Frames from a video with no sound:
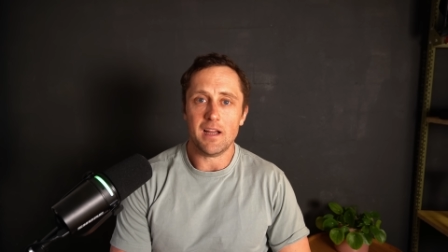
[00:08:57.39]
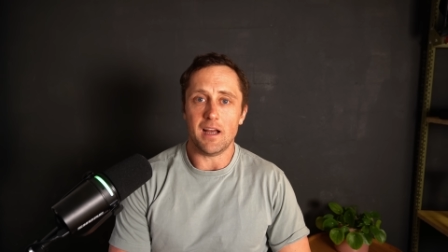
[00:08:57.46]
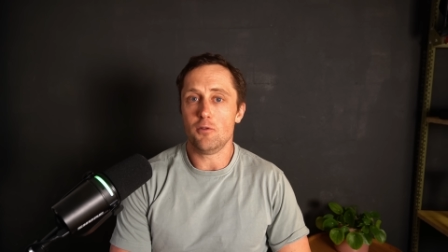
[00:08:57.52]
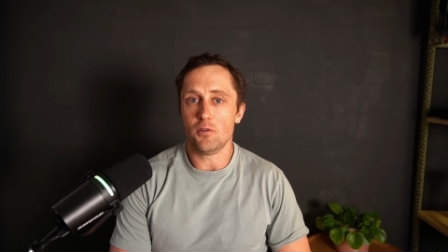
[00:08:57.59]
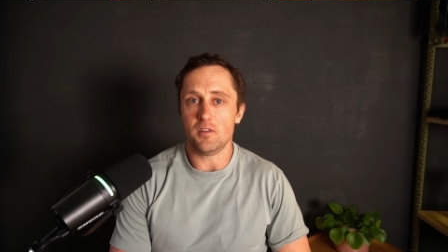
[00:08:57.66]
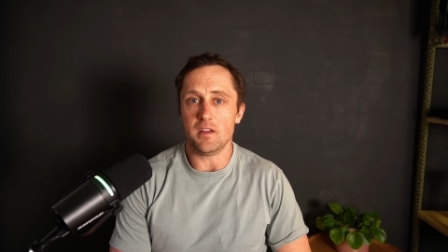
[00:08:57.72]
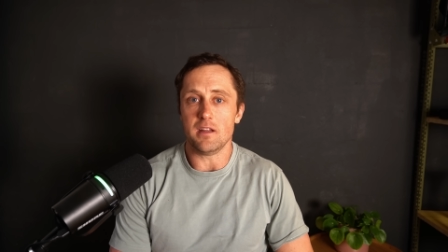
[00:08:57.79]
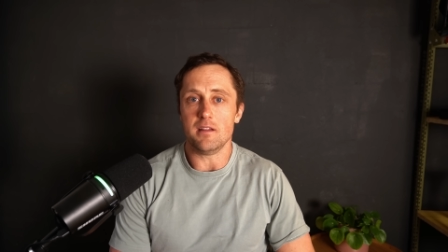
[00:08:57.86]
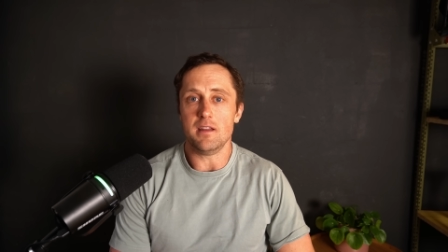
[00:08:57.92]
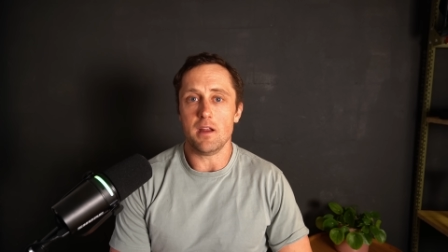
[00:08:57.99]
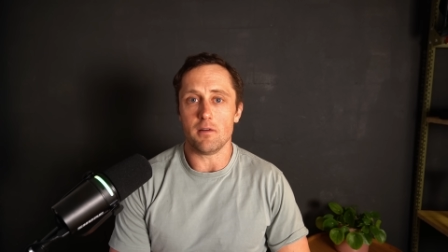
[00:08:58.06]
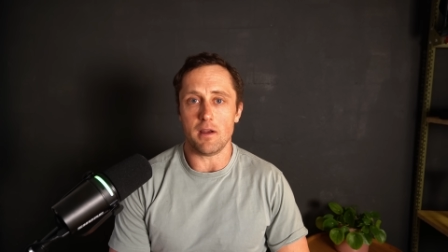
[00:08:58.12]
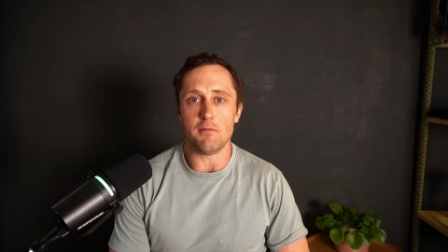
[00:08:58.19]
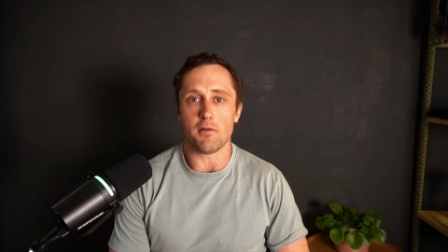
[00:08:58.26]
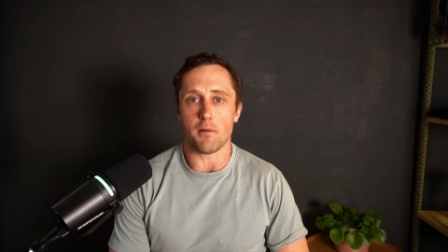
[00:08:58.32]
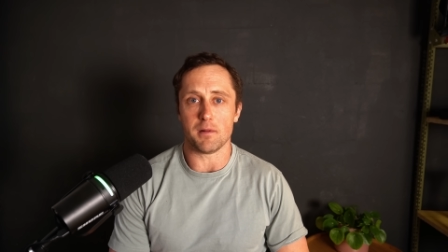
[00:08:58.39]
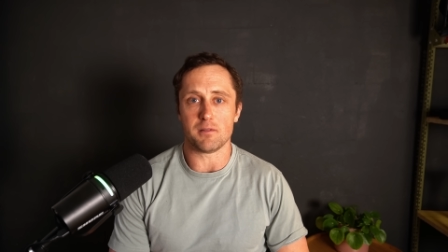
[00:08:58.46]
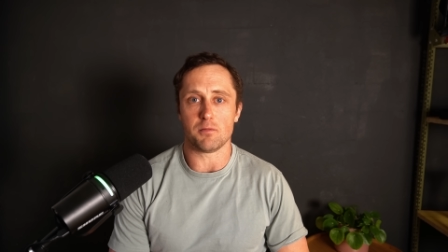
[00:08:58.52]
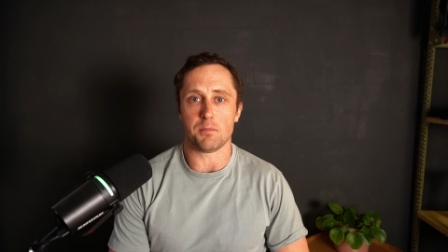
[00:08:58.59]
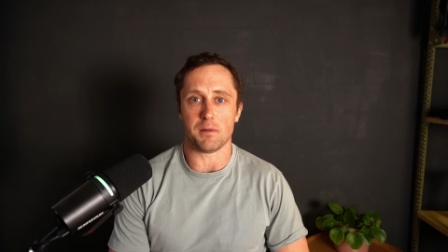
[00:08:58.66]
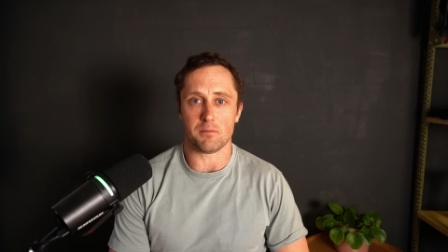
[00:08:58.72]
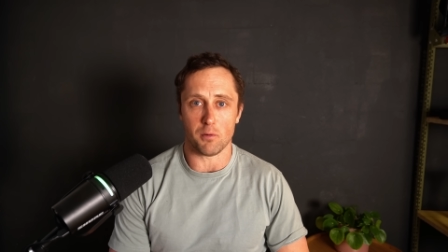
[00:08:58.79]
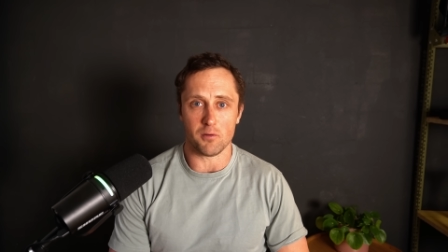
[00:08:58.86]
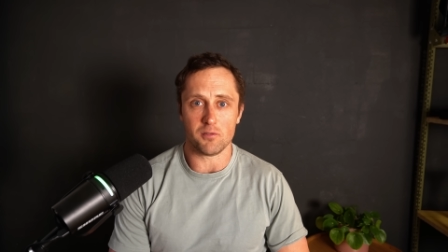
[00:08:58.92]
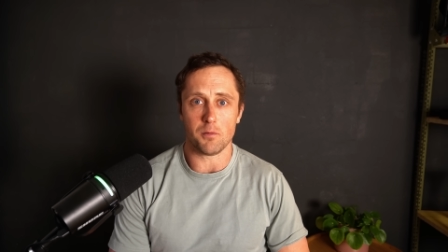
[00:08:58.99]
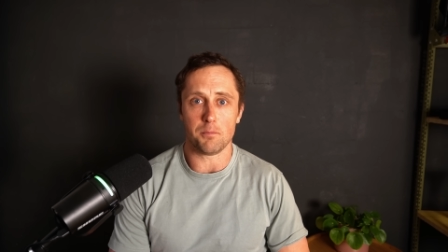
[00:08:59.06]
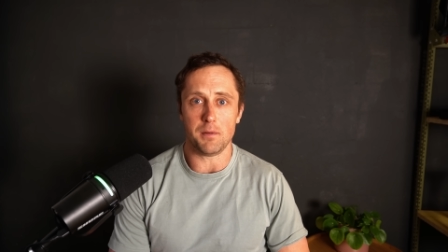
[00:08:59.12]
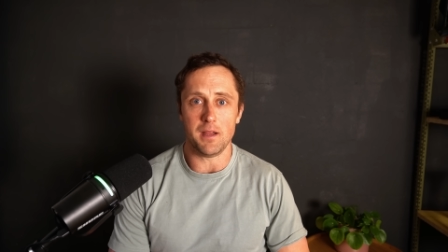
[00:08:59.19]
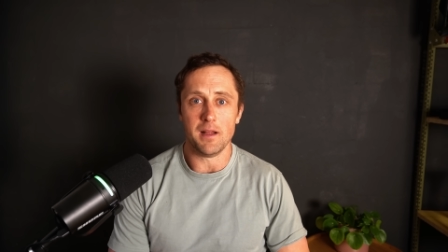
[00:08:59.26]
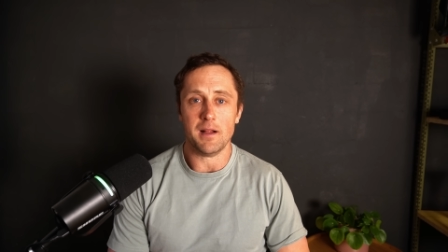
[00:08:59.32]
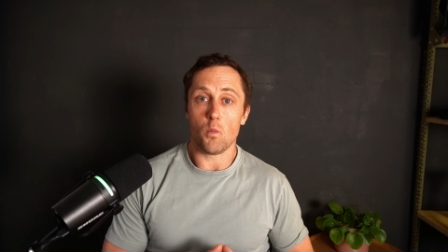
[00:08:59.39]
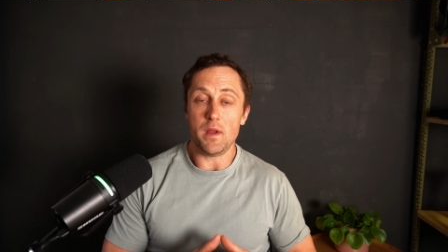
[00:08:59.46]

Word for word: Using near-infrared spectroscopy,